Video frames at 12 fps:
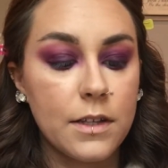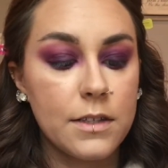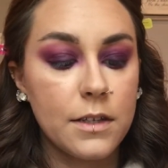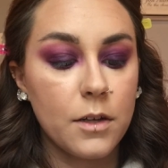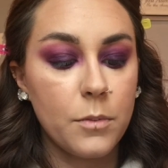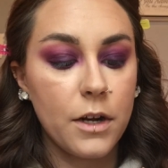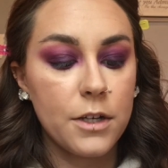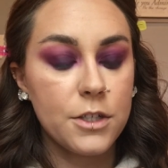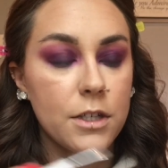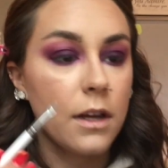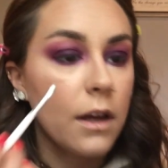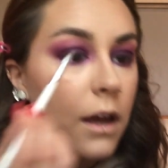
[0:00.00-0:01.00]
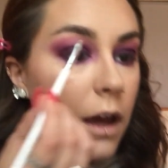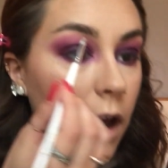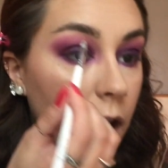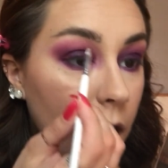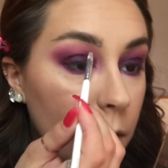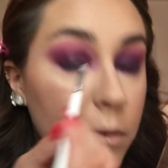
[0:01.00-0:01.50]
concealer brush,
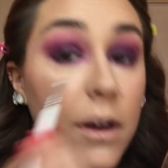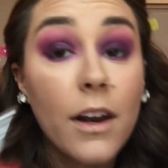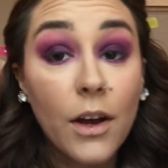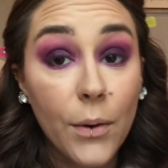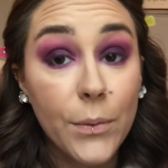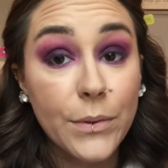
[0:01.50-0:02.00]
and we're going to go